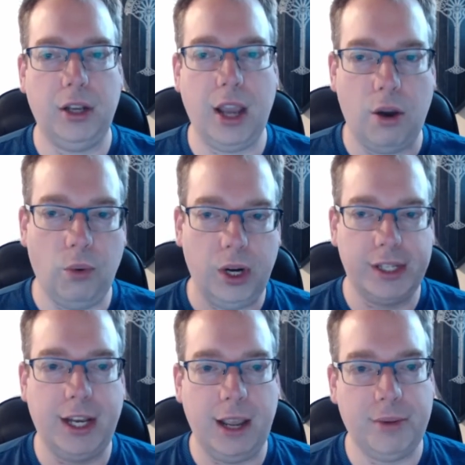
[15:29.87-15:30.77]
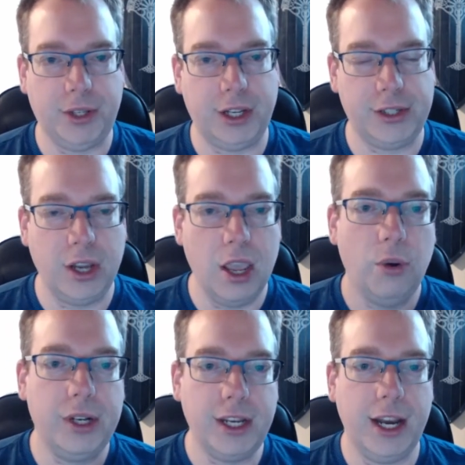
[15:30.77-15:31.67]
Now, what has enabled this?
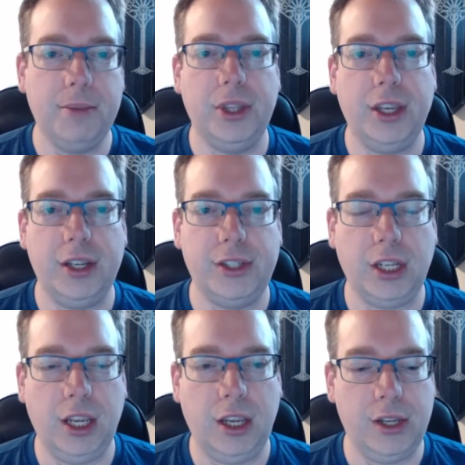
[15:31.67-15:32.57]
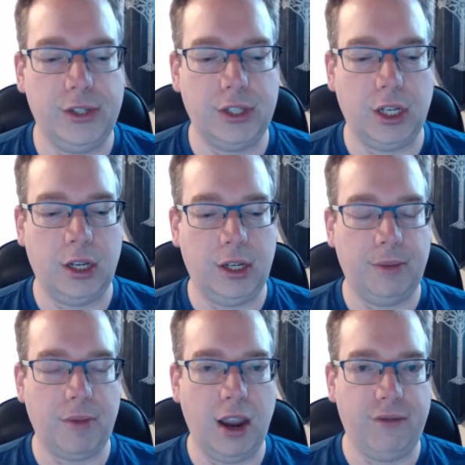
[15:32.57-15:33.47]
What has enabled this is
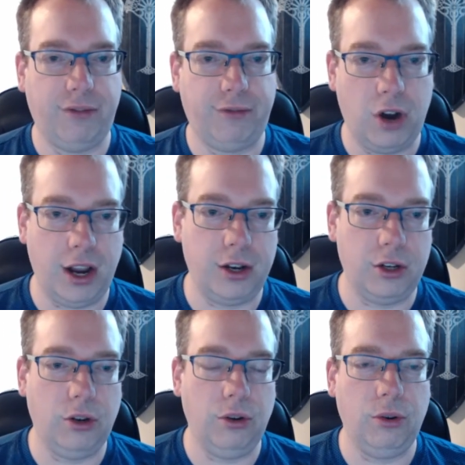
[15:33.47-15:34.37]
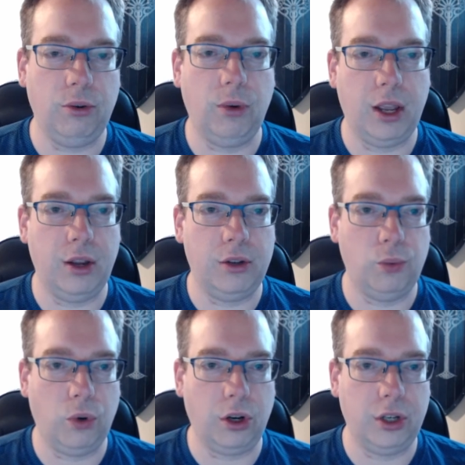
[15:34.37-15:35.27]
I have a friend who has
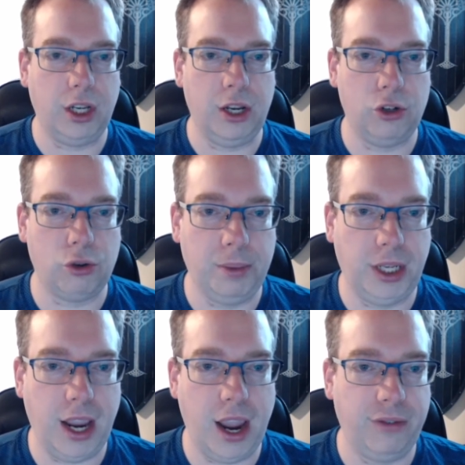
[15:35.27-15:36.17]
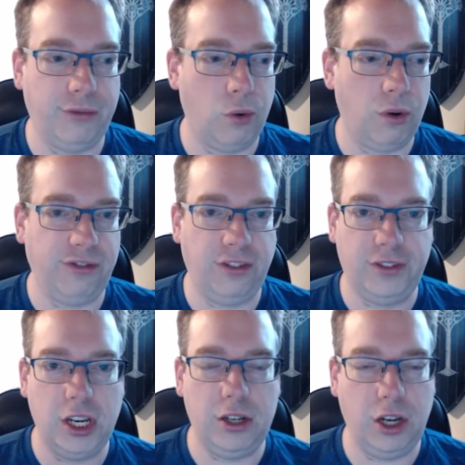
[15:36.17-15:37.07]
worked in AAA for
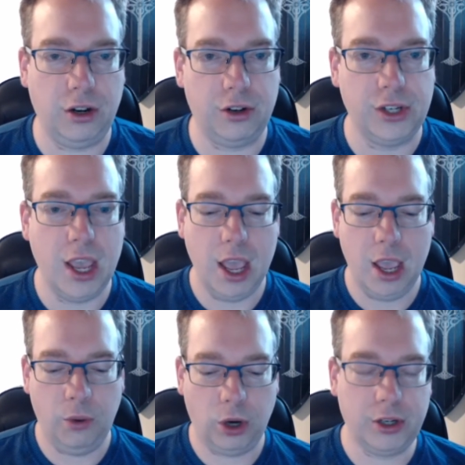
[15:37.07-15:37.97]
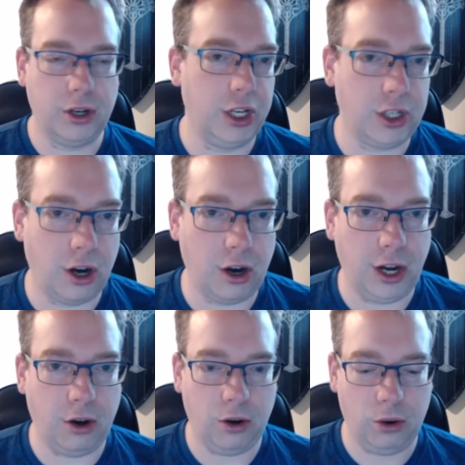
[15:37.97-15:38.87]
15 years, worked on Guitar
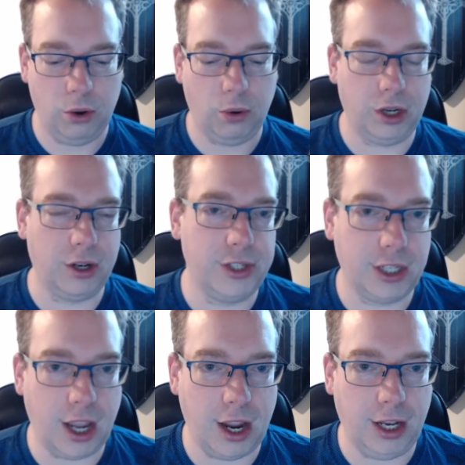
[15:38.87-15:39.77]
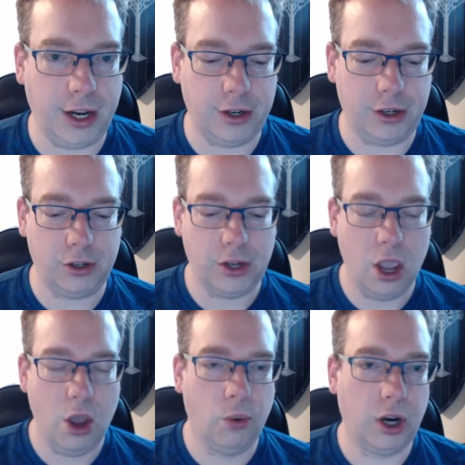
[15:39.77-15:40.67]
Hero, worked on Skylanders,
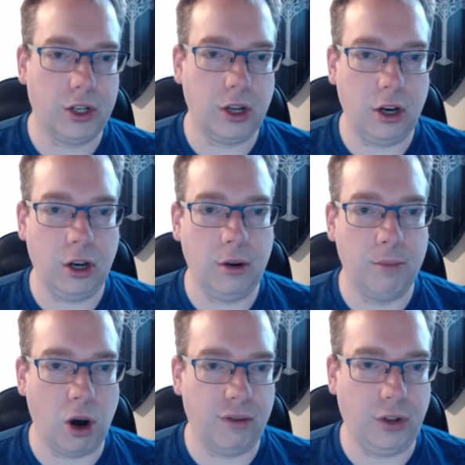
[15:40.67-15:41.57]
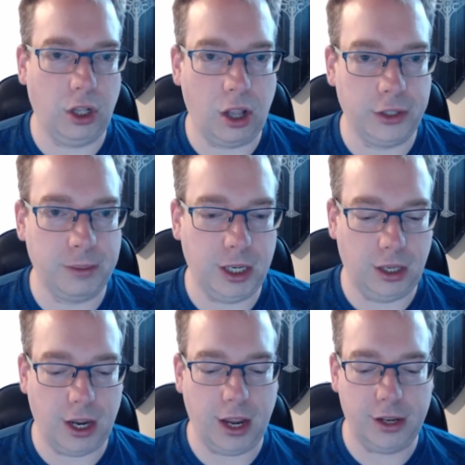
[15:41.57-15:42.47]
worked on Marvel Ultimate
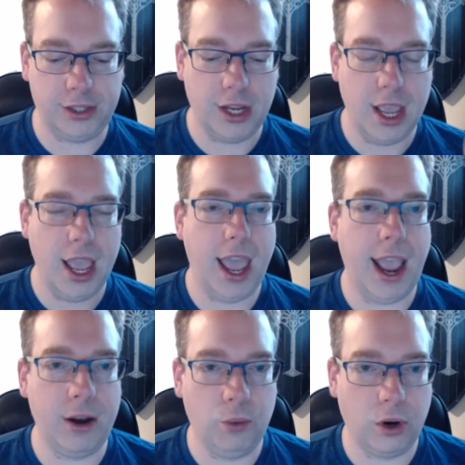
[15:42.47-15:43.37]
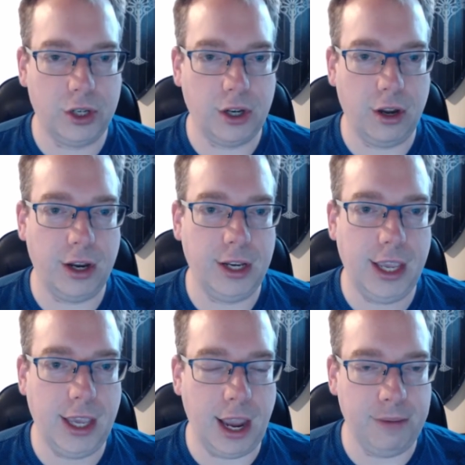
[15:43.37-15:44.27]
Alliance, and worked on
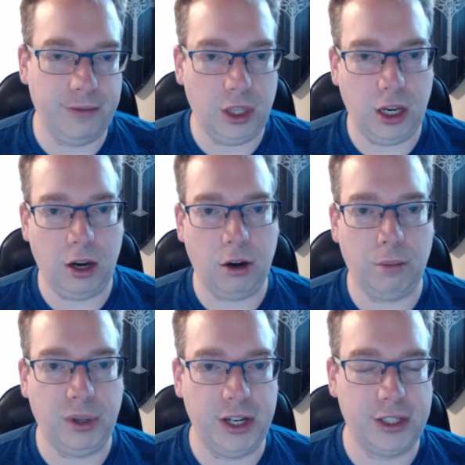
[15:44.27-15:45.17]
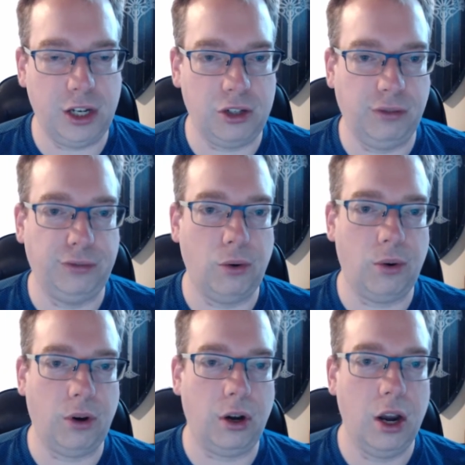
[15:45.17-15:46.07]
Game of the Year, PlayStation
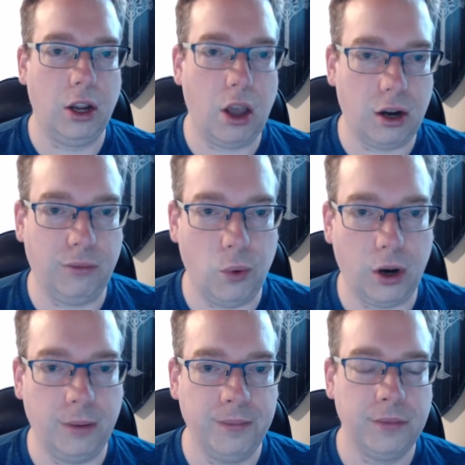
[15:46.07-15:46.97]
4, God of War.